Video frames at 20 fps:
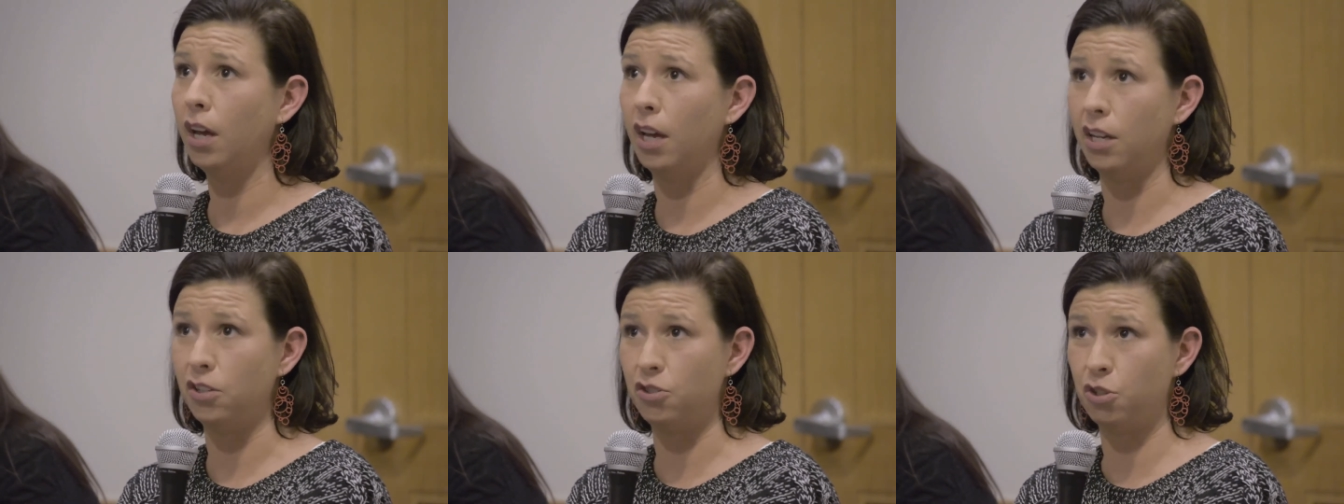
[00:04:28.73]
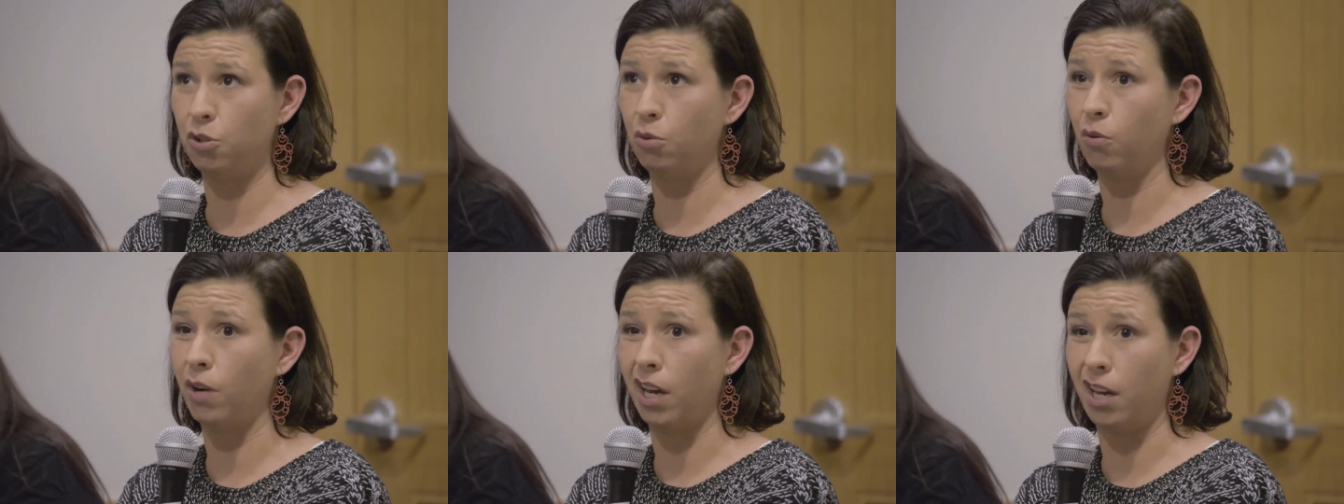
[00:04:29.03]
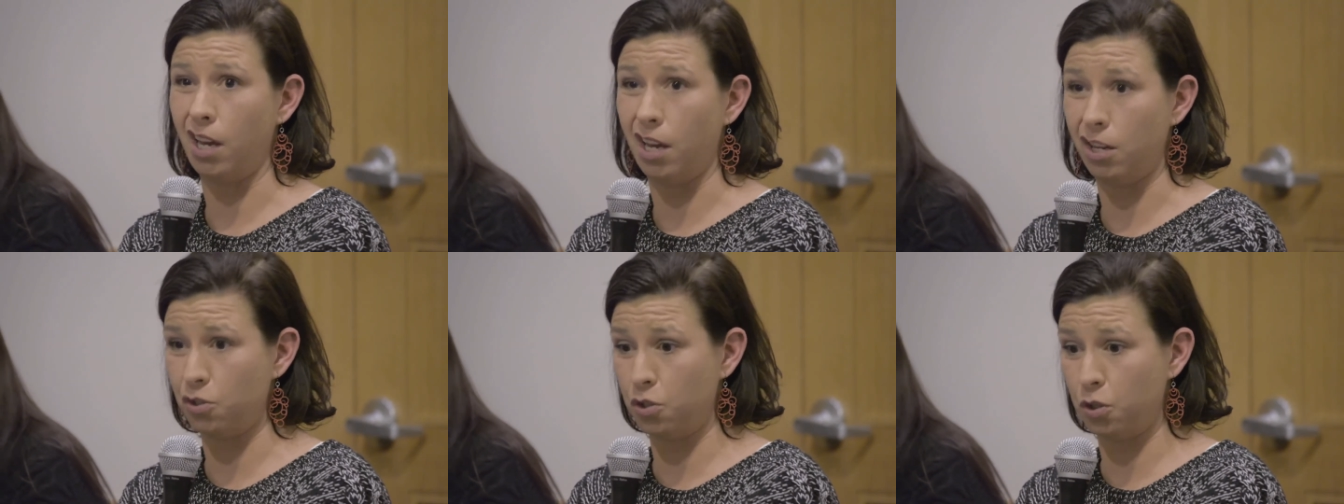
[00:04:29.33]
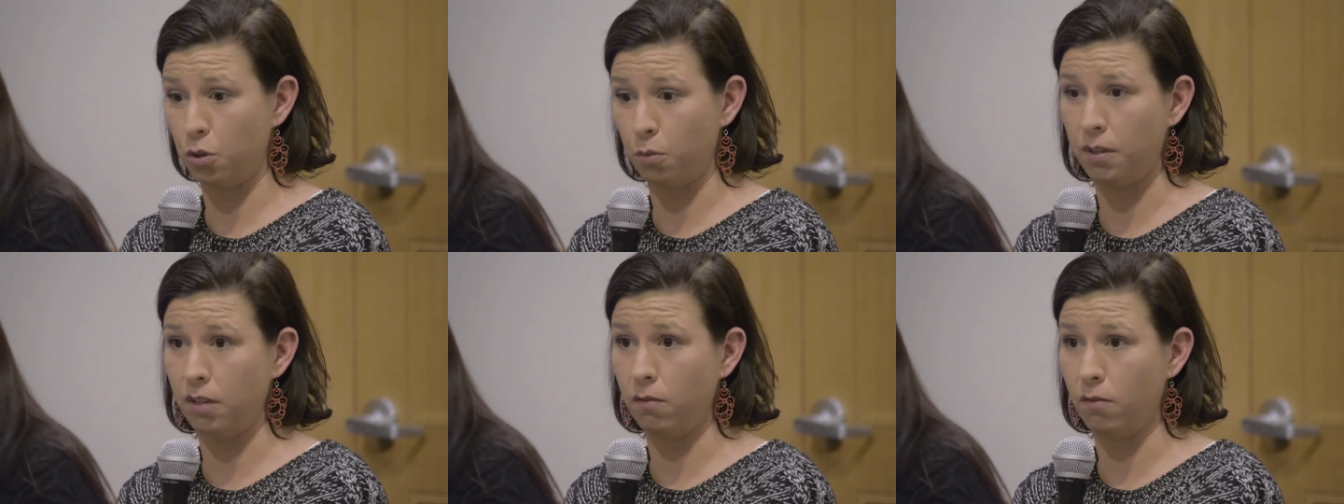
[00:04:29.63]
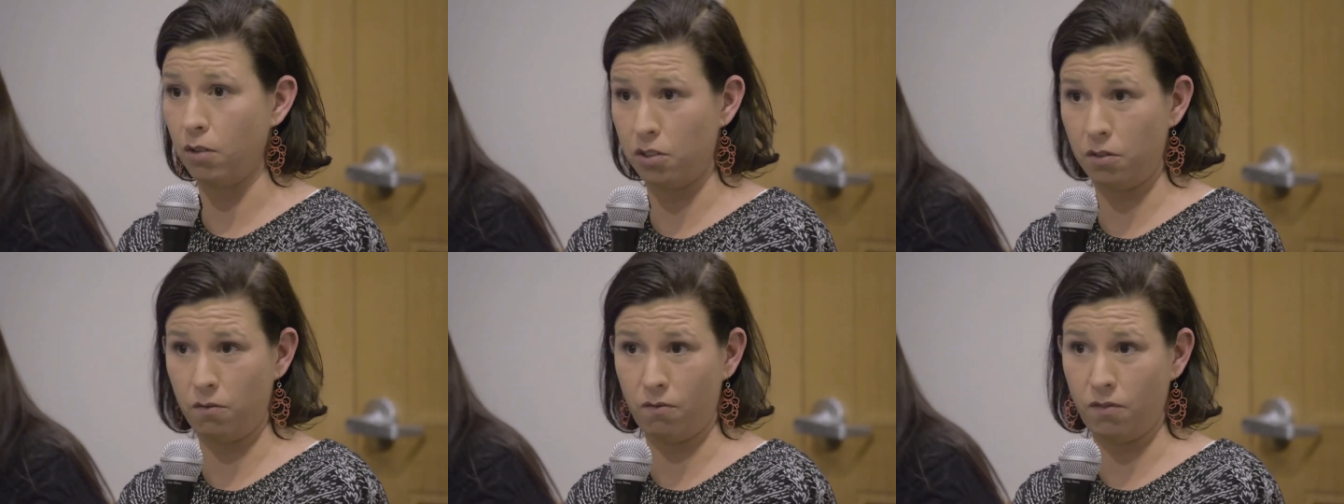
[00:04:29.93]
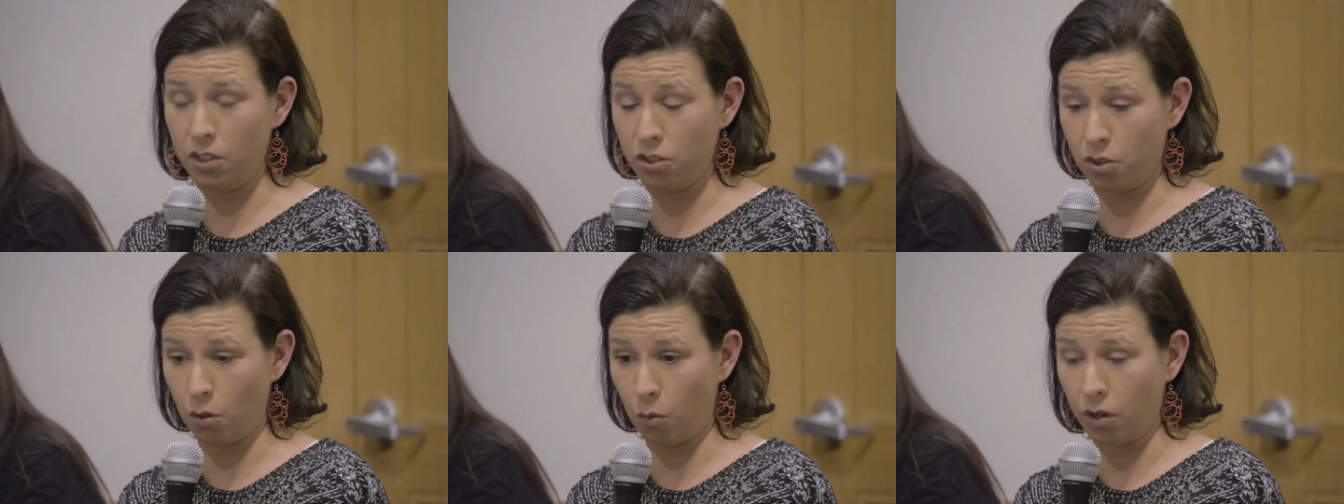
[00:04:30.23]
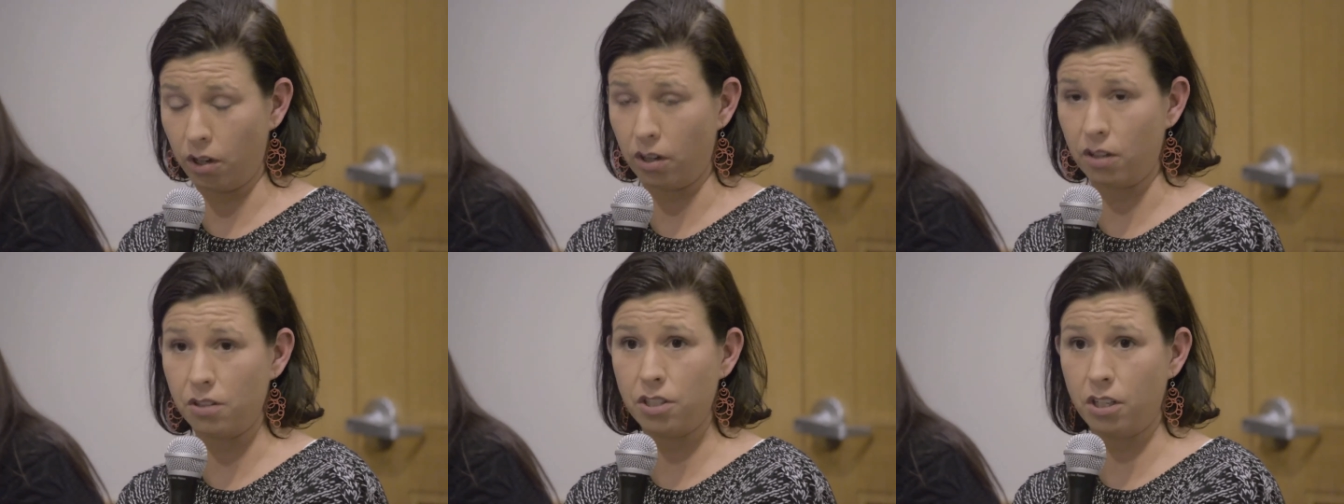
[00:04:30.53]
H-2A, H-2B visa
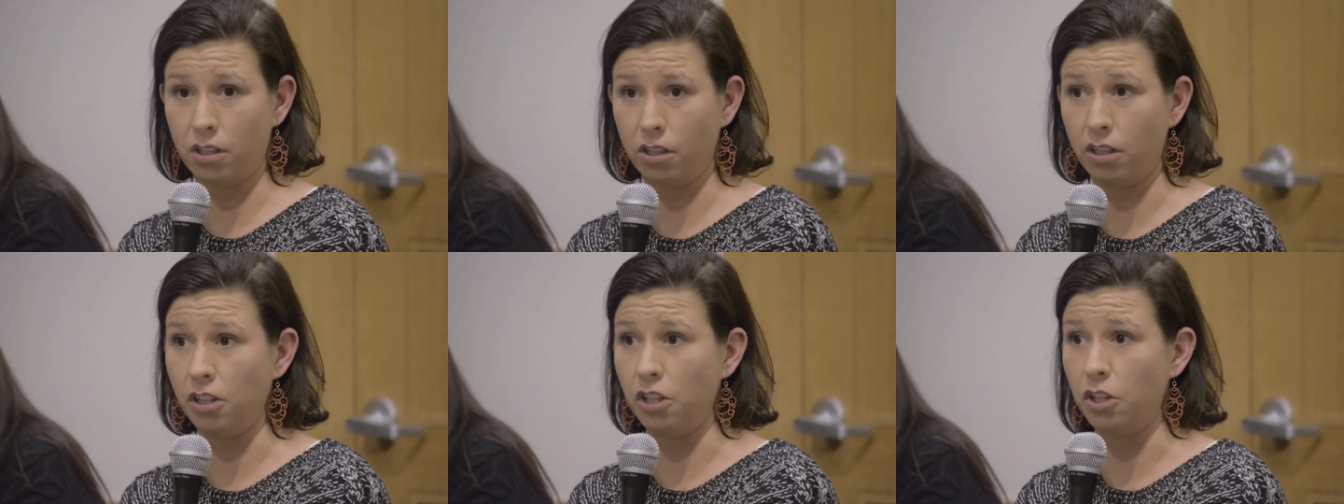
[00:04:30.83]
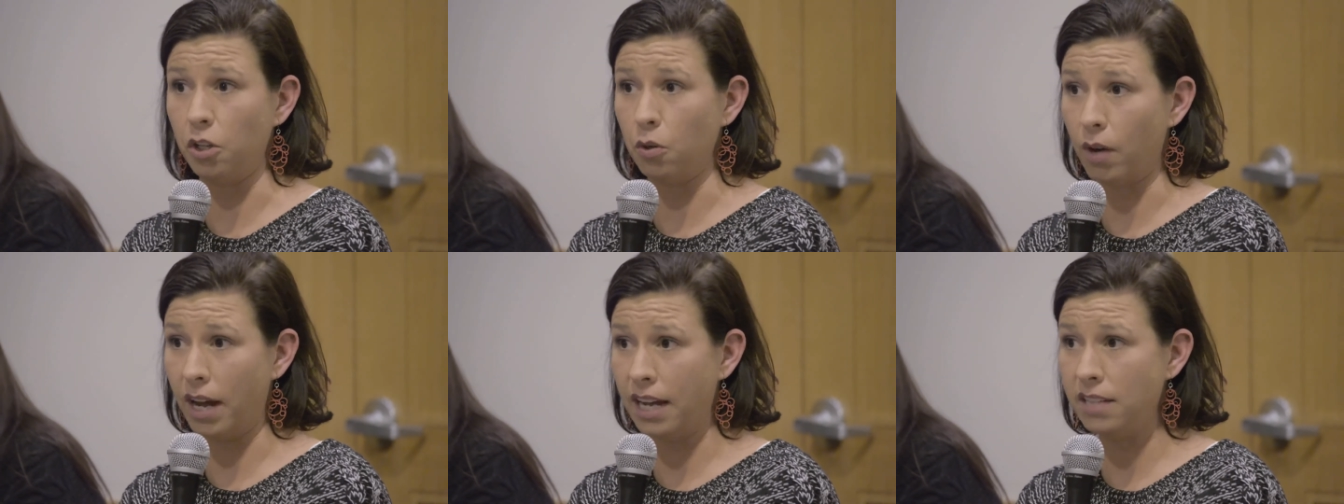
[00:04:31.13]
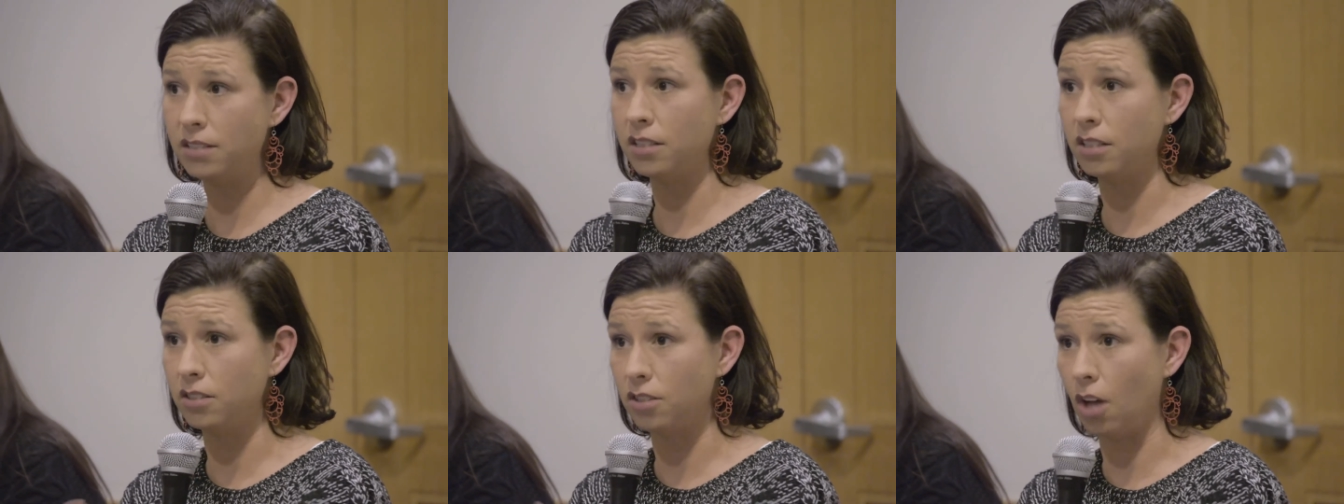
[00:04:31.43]
workers here in the U.S.